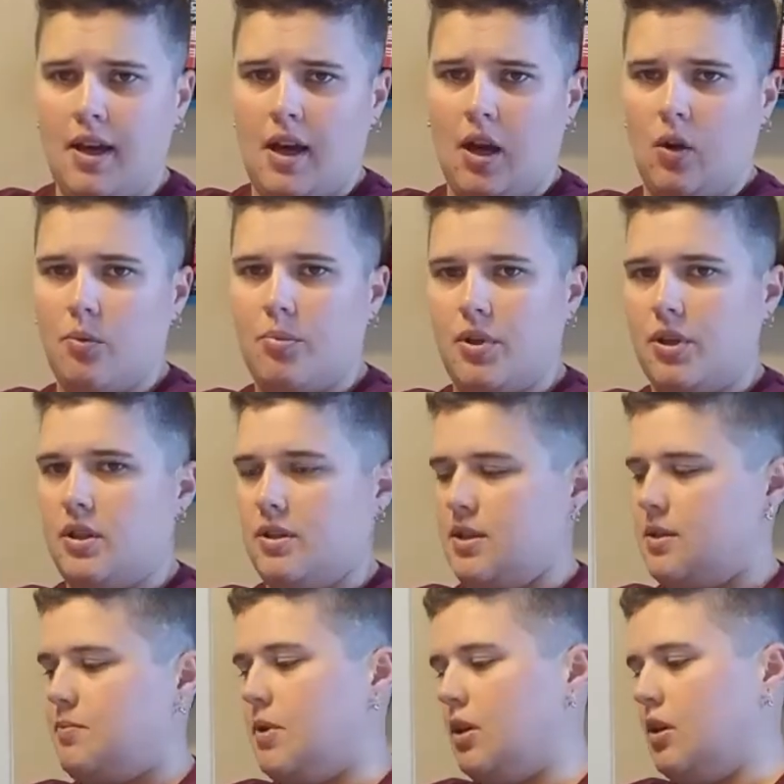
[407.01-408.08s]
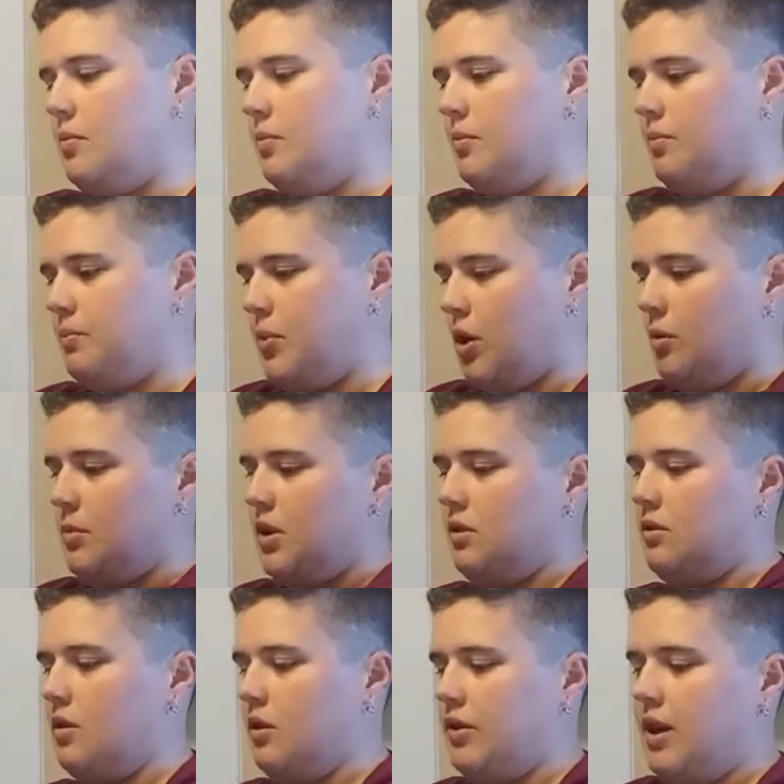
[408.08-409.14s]
I would put it in this big compartment
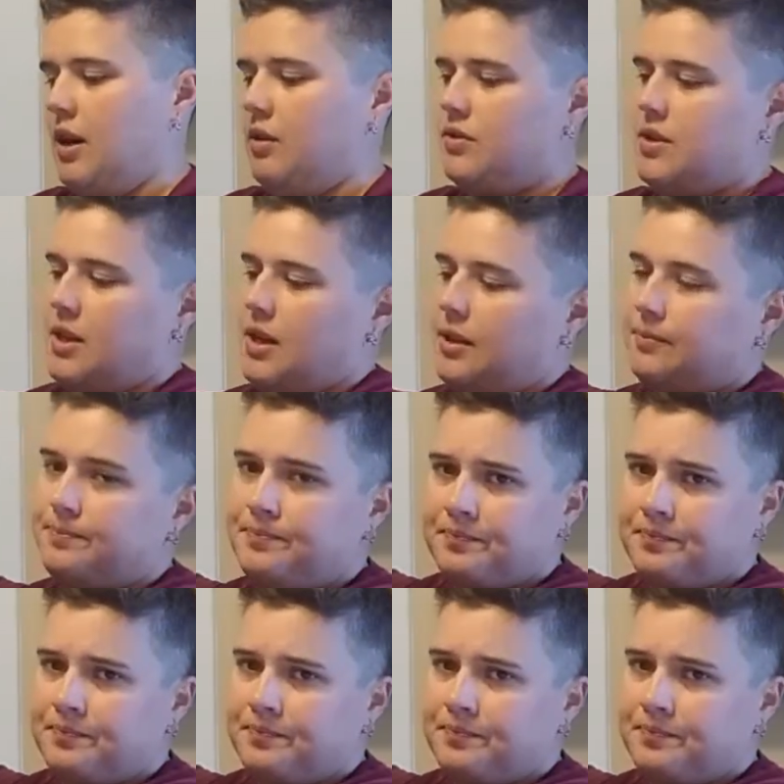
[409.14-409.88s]
on the outside.